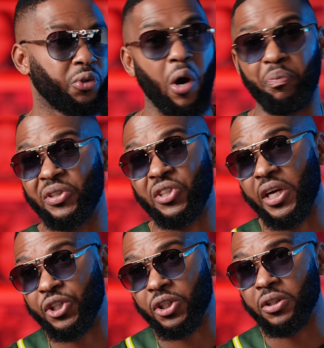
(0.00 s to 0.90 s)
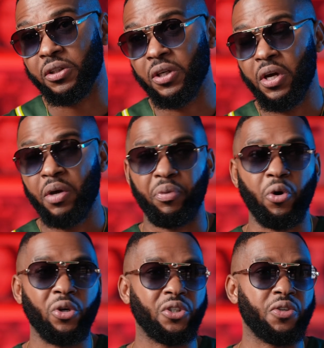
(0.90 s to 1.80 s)
compensation,
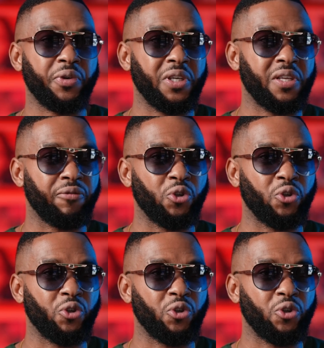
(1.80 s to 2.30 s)
because it's a very tough